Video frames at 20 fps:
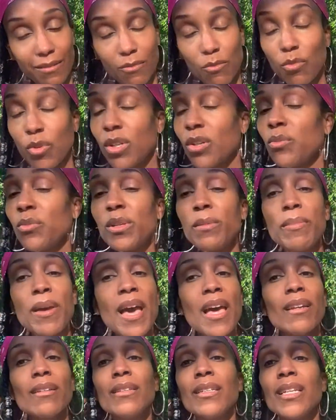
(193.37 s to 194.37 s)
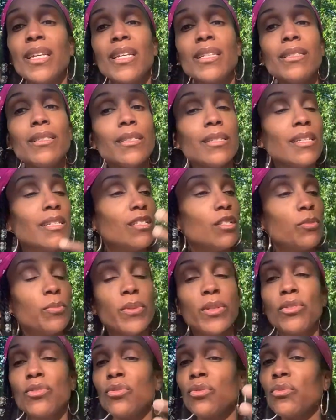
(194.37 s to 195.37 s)
What do we battle against? It's
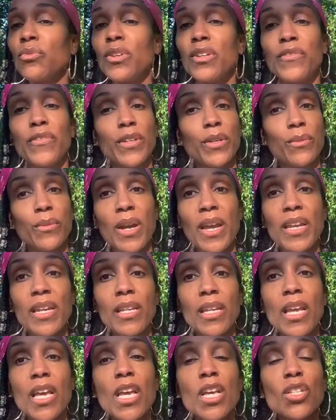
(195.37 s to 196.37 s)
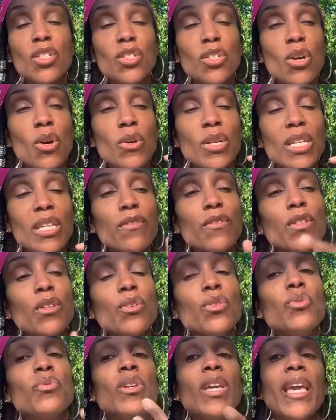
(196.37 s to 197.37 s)
spiritual warfare, right? So even though
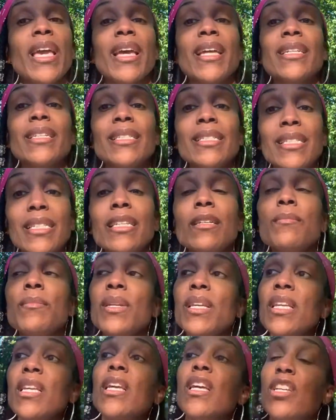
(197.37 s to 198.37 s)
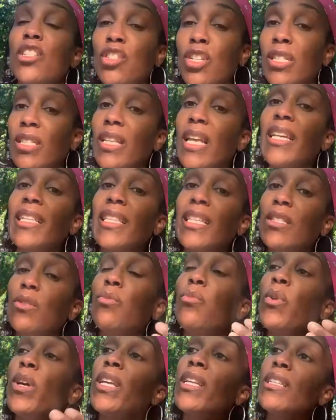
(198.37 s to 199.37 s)
you can't see me, just like this
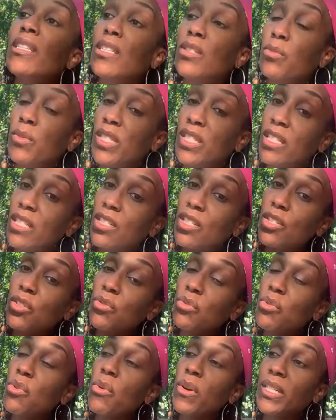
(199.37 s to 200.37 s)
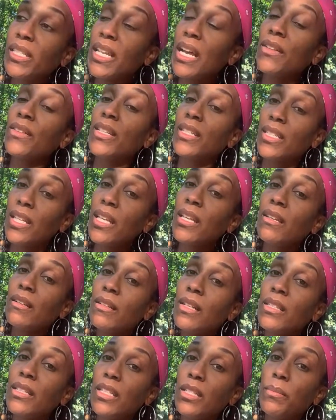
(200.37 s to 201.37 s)
wind is resisting you going down this hill
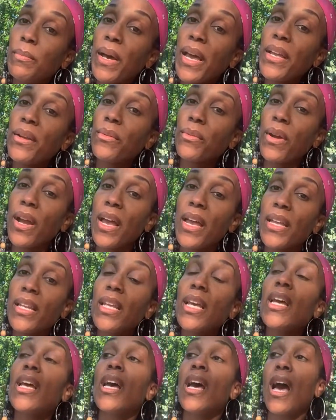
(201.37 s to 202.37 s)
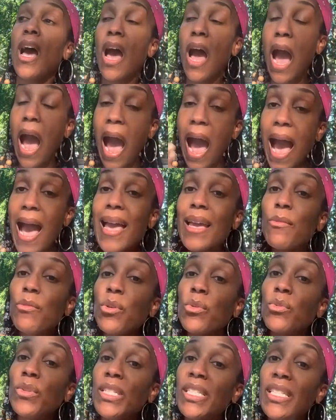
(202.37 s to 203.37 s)
on this bike ride, I
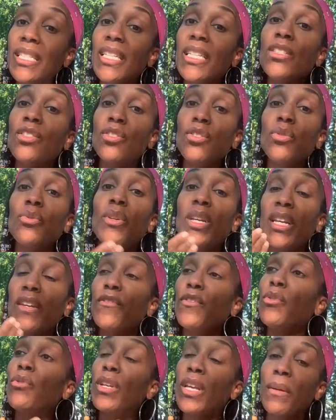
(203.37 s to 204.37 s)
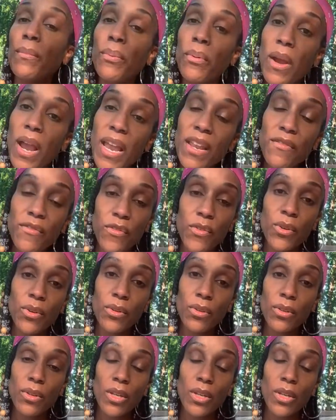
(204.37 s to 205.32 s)
will resist you if you get prideful.